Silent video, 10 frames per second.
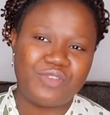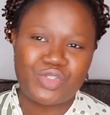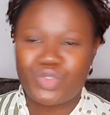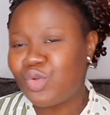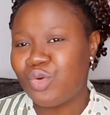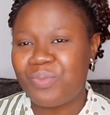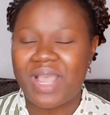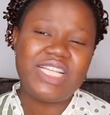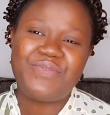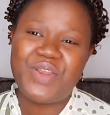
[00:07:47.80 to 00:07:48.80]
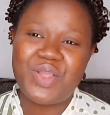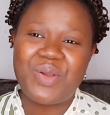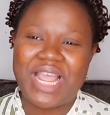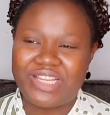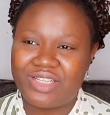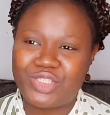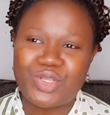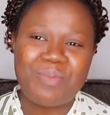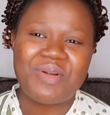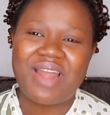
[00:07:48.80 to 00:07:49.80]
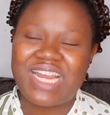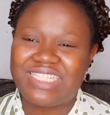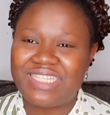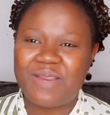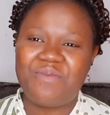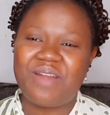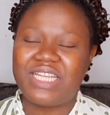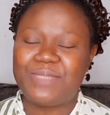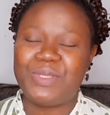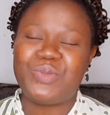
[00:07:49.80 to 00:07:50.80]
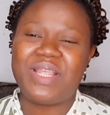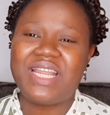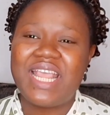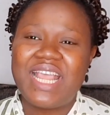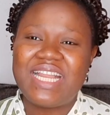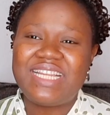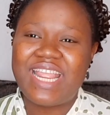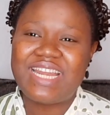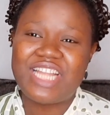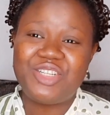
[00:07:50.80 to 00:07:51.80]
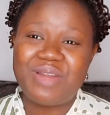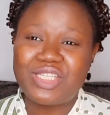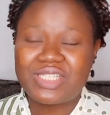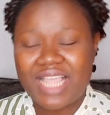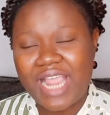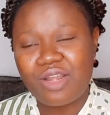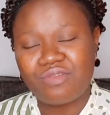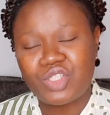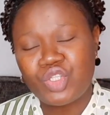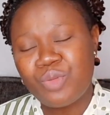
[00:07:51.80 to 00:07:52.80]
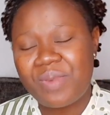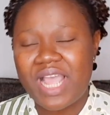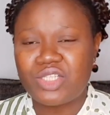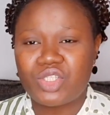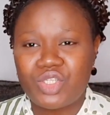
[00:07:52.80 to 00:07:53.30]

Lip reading: Hey, I suggest you eat with grounded pepper and grate tilapia.